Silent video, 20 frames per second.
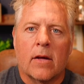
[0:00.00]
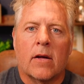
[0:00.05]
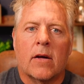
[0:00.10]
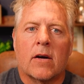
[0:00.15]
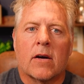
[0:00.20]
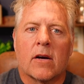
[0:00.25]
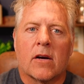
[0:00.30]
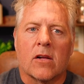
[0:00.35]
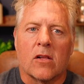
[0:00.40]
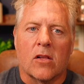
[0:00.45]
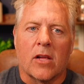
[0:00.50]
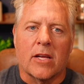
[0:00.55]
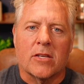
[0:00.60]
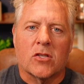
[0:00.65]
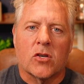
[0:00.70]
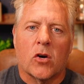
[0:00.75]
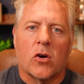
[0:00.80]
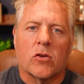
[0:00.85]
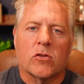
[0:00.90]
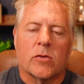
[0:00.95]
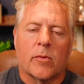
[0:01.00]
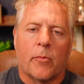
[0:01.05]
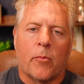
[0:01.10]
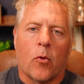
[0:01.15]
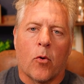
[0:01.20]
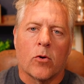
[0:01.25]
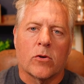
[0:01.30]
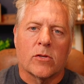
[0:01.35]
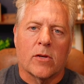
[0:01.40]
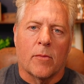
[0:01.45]
Cholesterol
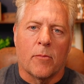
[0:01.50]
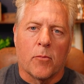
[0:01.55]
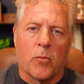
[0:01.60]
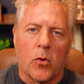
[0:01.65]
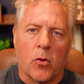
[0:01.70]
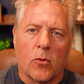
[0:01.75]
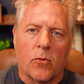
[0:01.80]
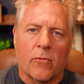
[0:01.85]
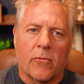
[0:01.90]
supports immune